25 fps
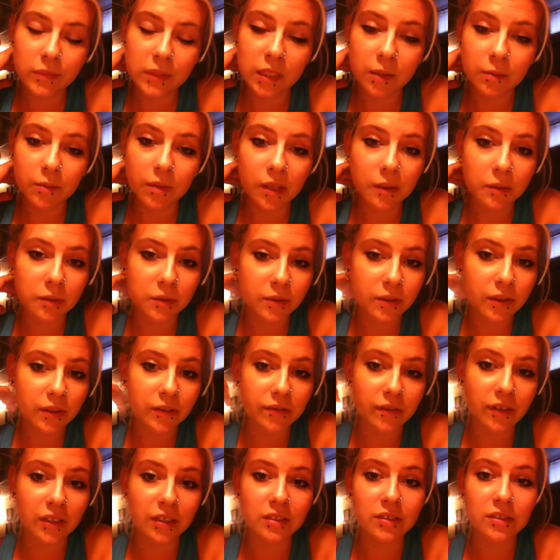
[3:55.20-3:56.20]
Sometimes when your
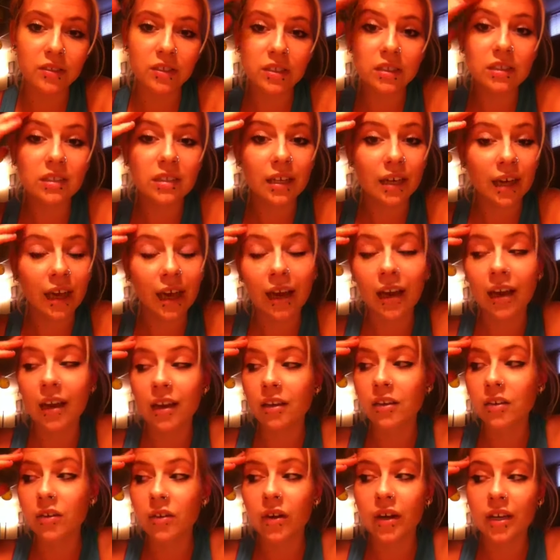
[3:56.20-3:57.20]
friends are just like, hey,
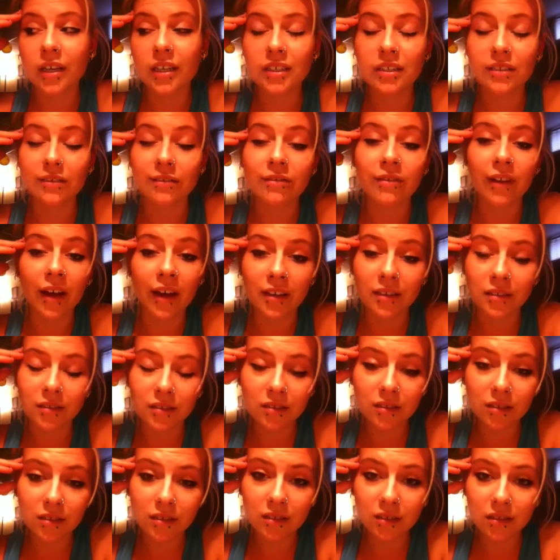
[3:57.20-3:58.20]
you know, I need to
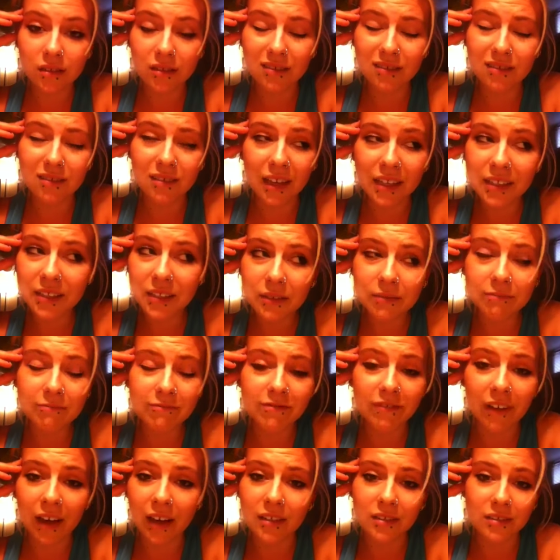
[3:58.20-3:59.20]
vent, let
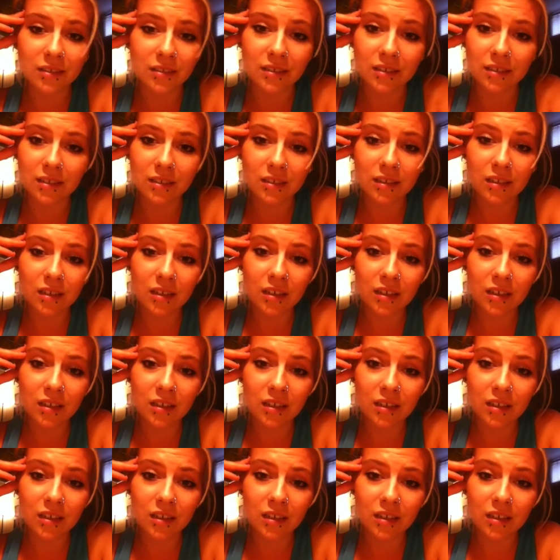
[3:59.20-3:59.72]
them vent.